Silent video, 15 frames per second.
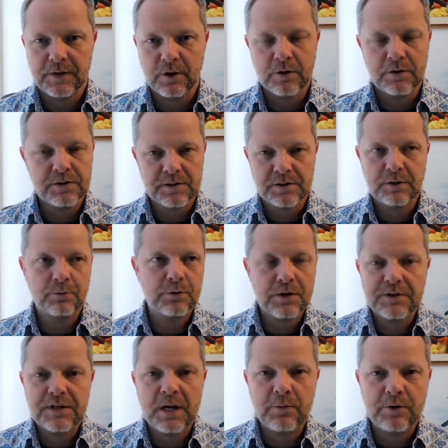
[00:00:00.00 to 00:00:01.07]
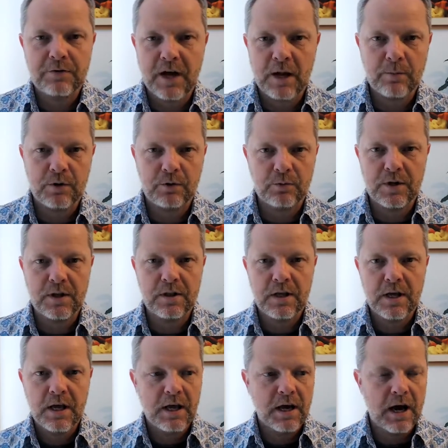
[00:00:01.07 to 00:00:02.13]
It's just, the same would have happened with
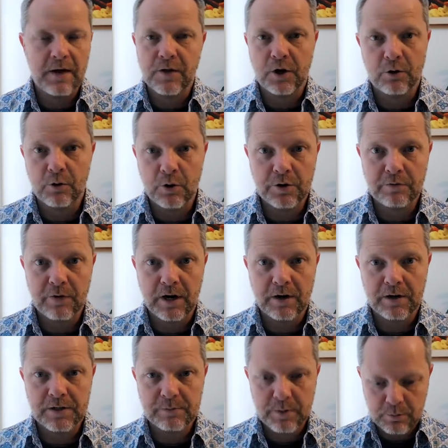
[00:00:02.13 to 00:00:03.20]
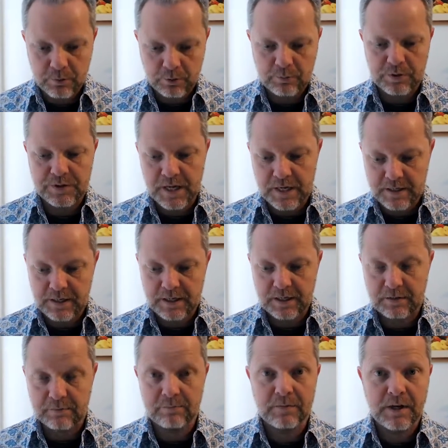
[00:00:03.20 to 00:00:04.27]
the coronavirus, people
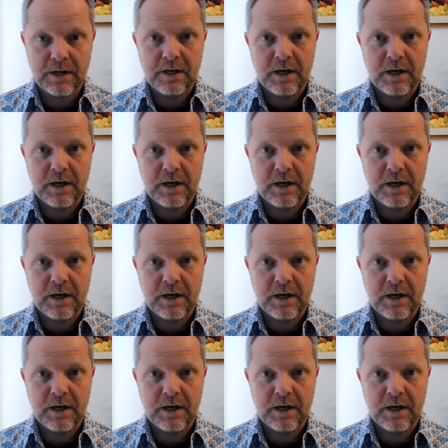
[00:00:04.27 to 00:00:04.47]
presenting and